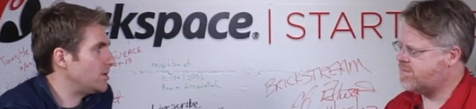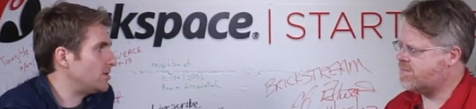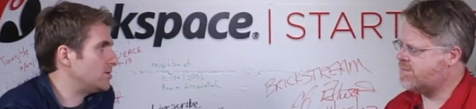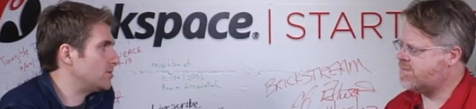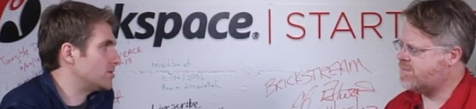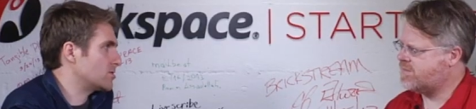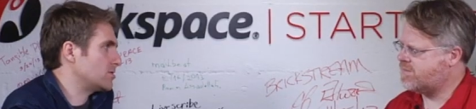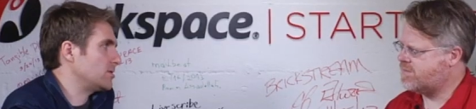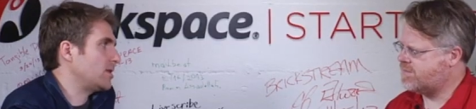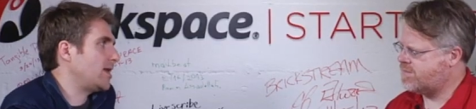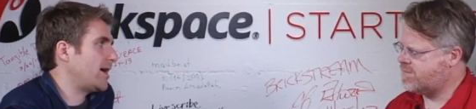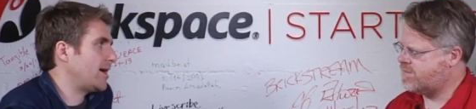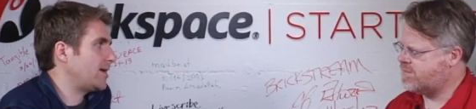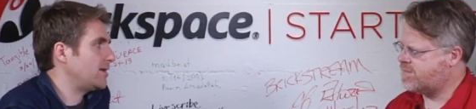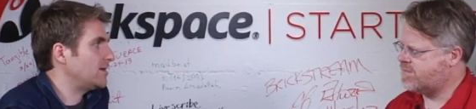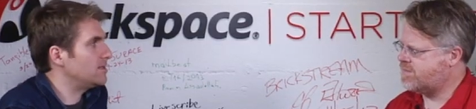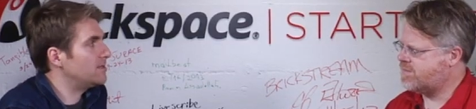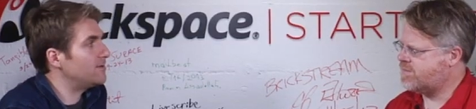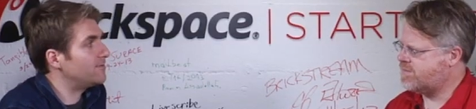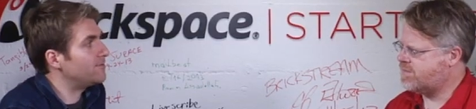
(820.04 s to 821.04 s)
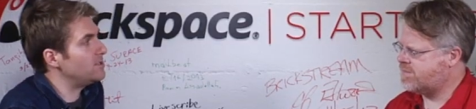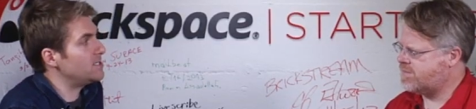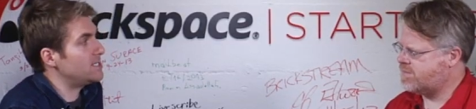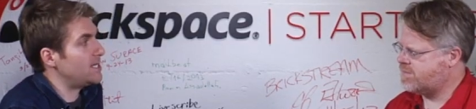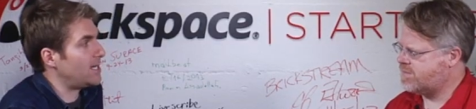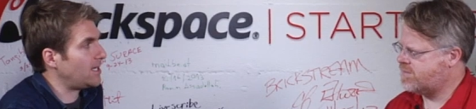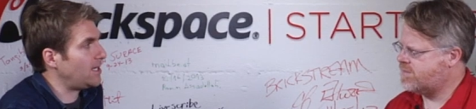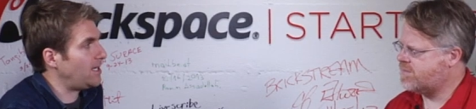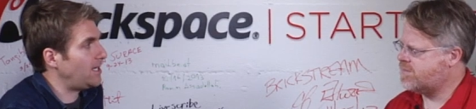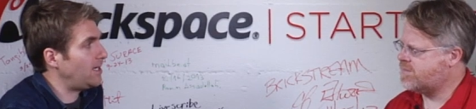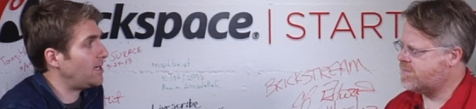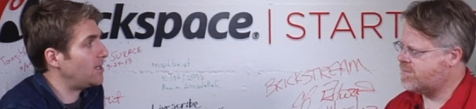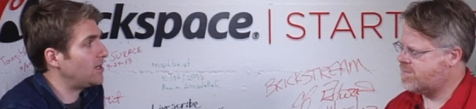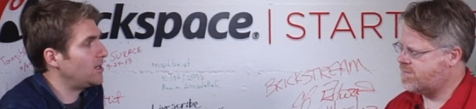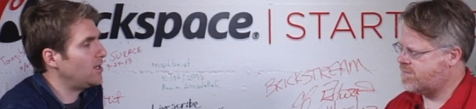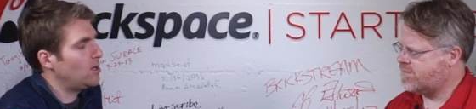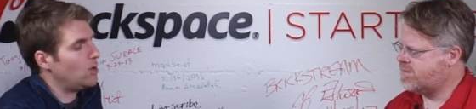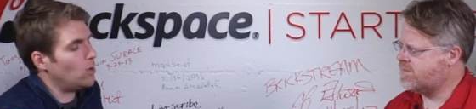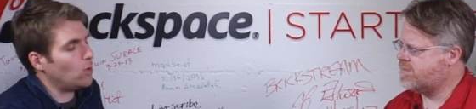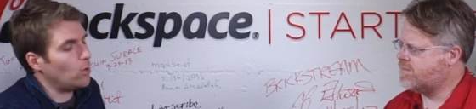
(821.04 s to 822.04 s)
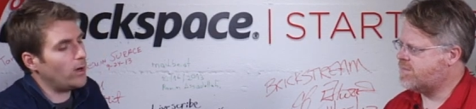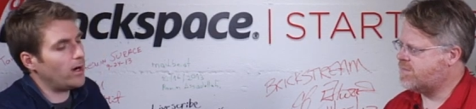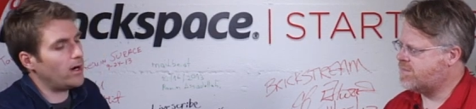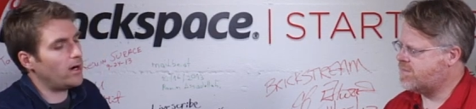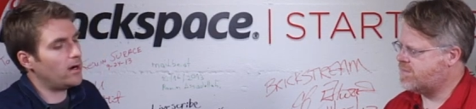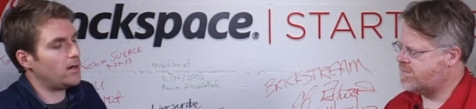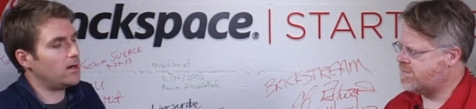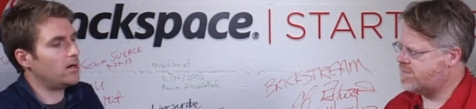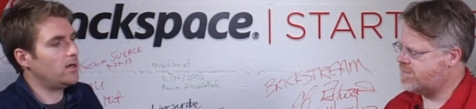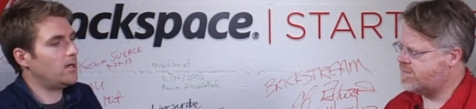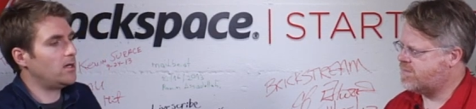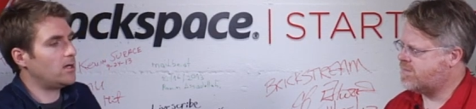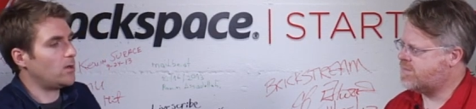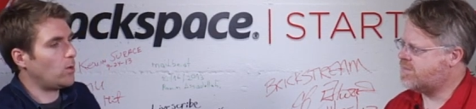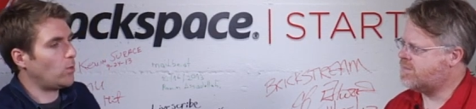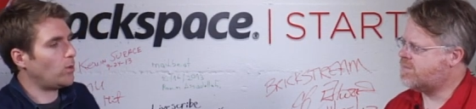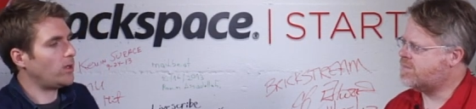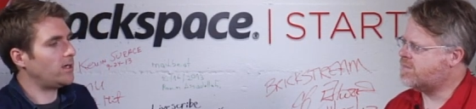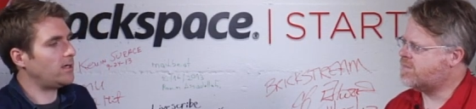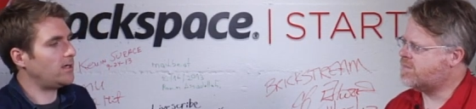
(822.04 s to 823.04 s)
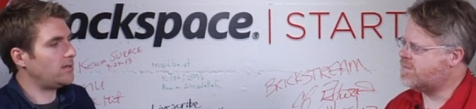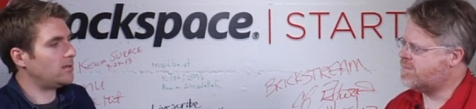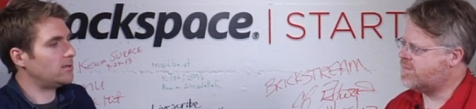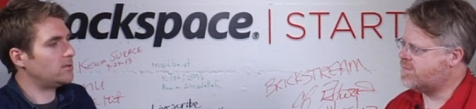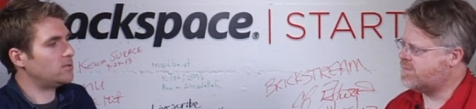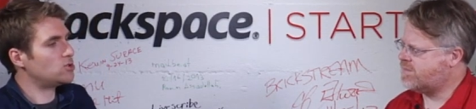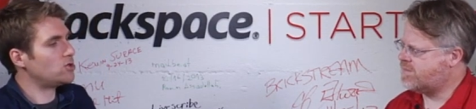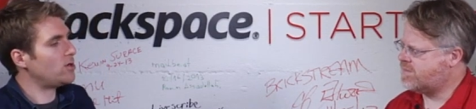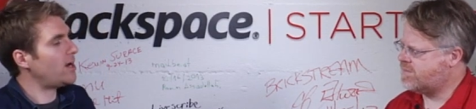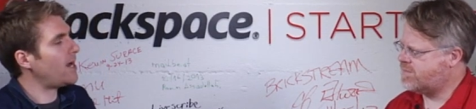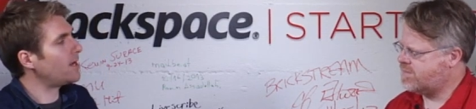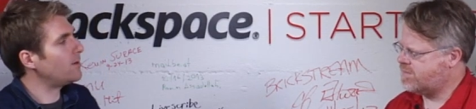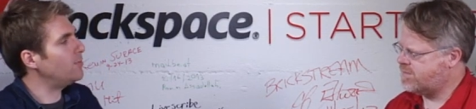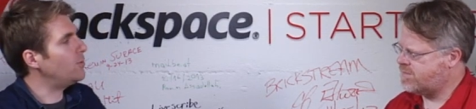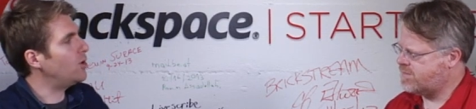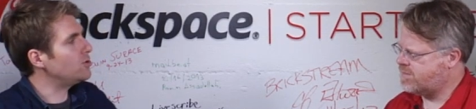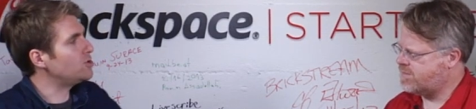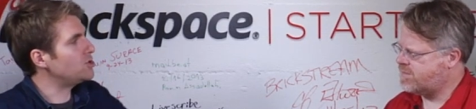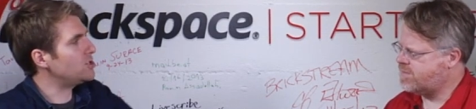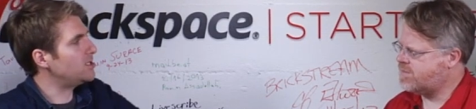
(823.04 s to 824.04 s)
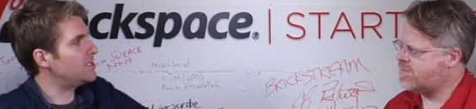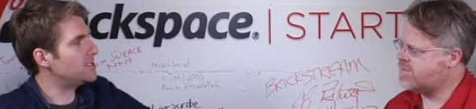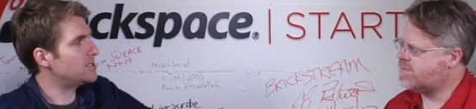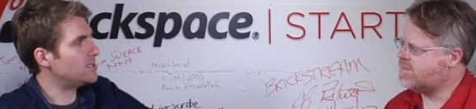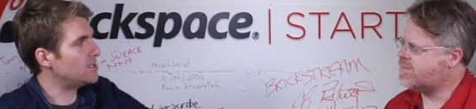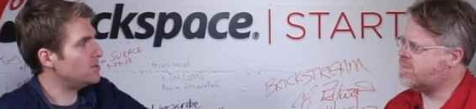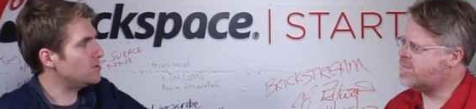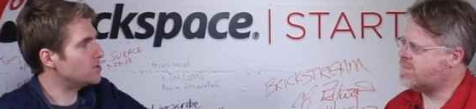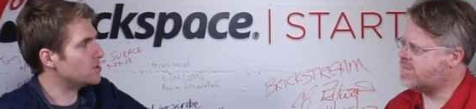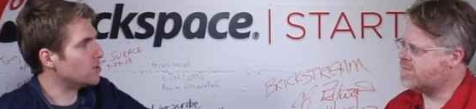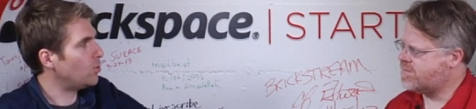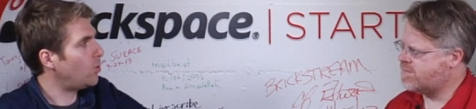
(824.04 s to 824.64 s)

Speaker 1: do is rely on a different technique where we track motion as the user